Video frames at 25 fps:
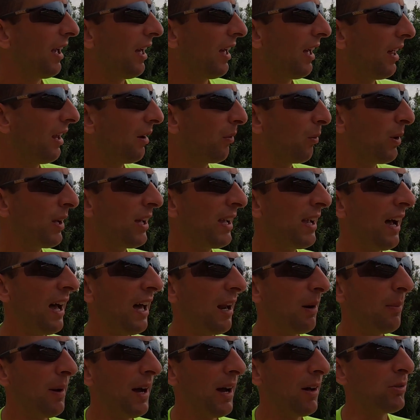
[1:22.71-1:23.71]
And we
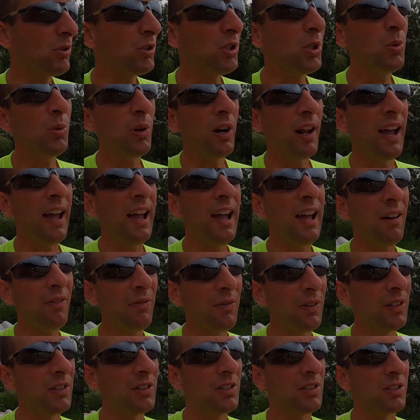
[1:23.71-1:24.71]
got about
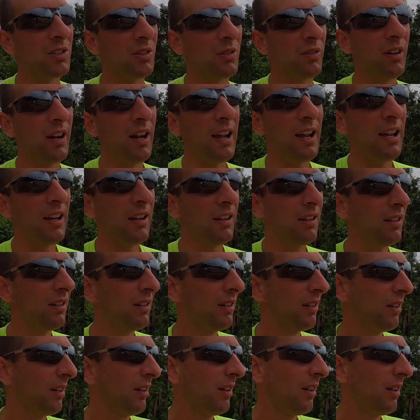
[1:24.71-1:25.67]
2.5 inches of rain